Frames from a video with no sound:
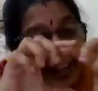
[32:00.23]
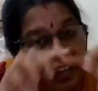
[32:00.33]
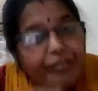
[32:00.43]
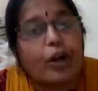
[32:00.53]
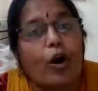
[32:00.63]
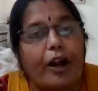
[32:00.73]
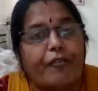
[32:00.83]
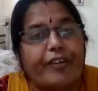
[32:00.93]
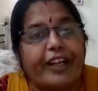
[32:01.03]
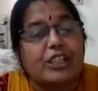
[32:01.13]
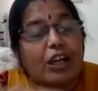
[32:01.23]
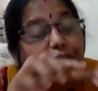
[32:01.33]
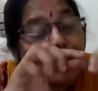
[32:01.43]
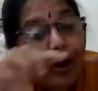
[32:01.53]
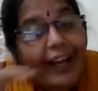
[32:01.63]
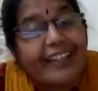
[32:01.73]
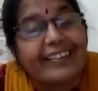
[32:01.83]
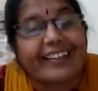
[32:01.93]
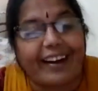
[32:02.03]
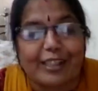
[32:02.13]
have the confidence of drawing the
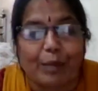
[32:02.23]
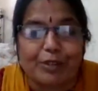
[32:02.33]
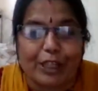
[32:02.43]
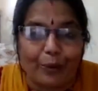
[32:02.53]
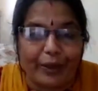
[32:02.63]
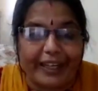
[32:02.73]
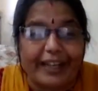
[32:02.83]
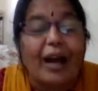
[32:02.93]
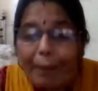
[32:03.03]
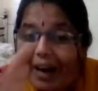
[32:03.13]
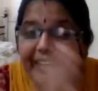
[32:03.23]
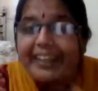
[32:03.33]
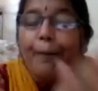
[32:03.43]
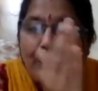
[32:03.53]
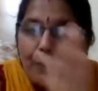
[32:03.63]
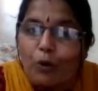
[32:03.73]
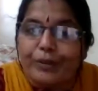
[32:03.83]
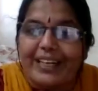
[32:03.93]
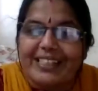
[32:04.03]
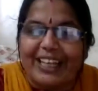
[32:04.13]
transcription unit, marking
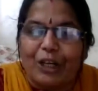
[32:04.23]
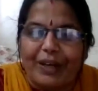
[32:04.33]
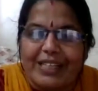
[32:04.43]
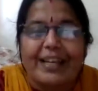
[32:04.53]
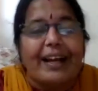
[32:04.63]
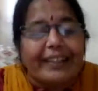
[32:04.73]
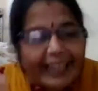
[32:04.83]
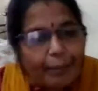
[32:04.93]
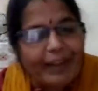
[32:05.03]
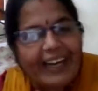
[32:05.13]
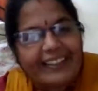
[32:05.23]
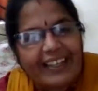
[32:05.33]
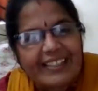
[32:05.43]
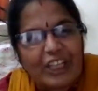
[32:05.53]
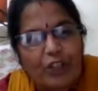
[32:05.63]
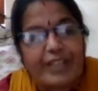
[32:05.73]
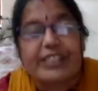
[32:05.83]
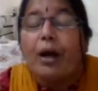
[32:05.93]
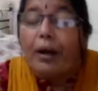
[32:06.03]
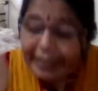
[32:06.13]
promoter sequence, terminator sequence,
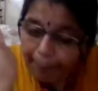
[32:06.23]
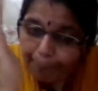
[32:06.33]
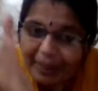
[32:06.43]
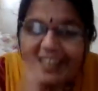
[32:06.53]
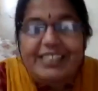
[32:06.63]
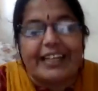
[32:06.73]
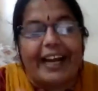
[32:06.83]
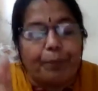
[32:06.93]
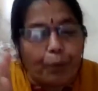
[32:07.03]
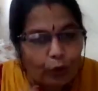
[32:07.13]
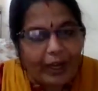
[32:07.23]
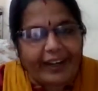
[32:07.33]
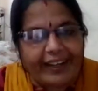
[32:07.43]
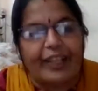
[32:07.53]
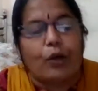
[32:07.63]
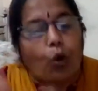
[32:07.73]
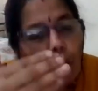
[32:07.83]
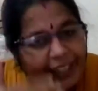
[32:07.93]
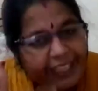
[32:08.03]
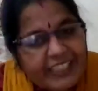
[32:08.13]
template stand polarity,
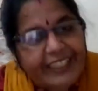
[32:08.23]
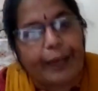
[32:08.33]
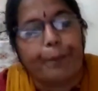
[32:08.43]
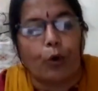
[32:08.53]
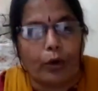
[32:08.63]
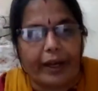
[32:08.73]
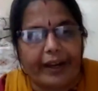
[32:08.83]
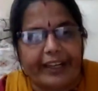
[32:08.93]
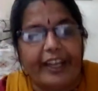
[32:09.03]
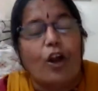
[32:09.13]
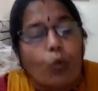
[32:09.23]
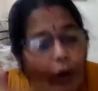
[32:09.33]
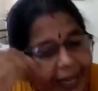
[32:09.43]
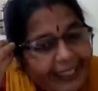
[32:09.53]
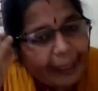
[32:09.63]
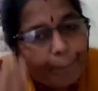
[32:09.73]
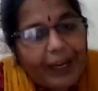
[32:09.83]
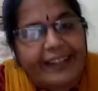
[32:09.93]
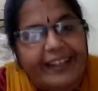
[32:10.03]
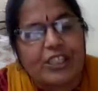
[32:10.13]
coding stand polarity. Why
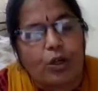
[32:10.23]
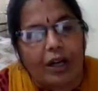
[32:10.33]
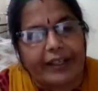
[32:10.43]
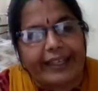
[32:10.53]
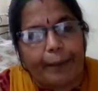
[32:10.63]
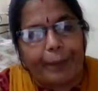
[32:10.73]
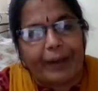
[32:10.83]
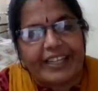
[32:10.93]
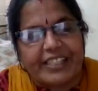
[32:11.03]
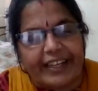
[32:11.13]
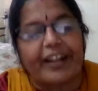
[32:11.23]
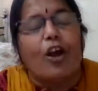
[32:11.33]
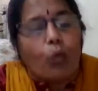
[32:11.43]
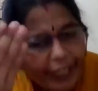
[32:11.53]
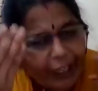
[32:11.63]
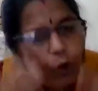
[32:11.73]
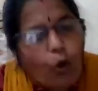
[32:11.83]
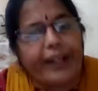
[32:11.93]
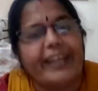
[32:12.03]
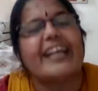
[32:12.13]
template is called a template stand? Why
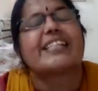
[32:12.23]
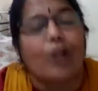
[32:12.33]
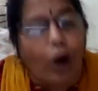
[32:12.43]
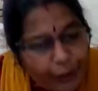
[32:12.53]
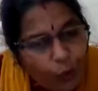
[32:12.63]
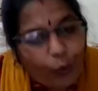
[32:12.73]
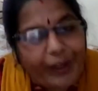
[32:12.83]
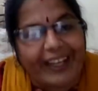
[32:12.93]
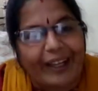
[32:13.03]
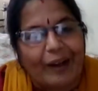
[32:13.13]
coding is not coding?